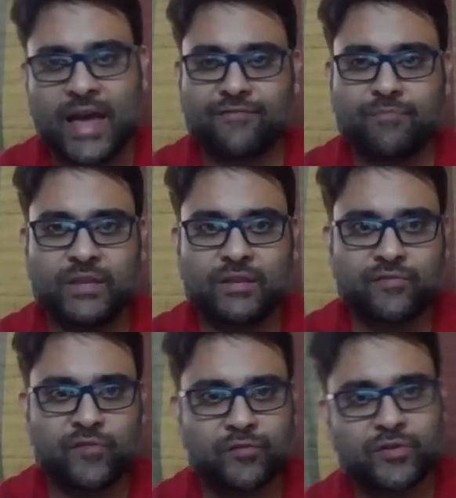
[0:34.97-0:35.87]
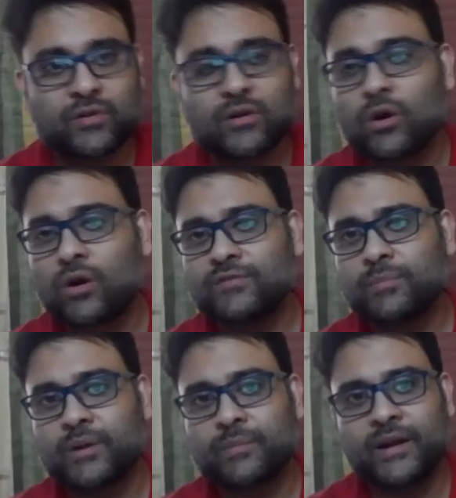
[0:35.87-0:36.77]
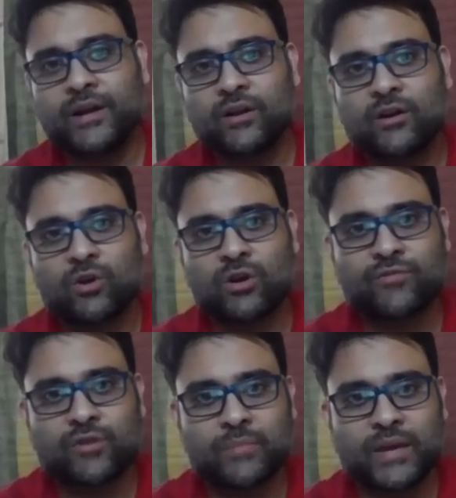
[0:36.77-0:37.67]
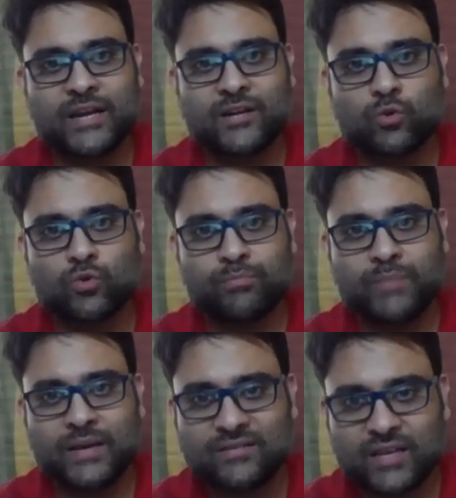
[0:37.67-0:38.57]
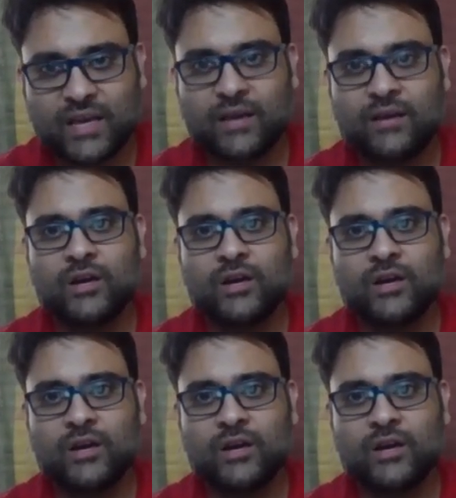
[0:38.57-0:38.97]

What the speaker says: F be the foot of the perpendicular drawn from E to BC.